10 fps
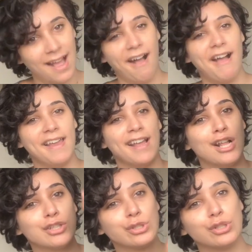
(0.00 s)
I
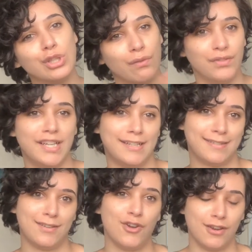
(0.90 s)
loved
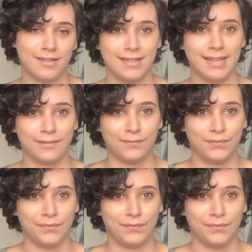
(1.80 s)
it, honestly.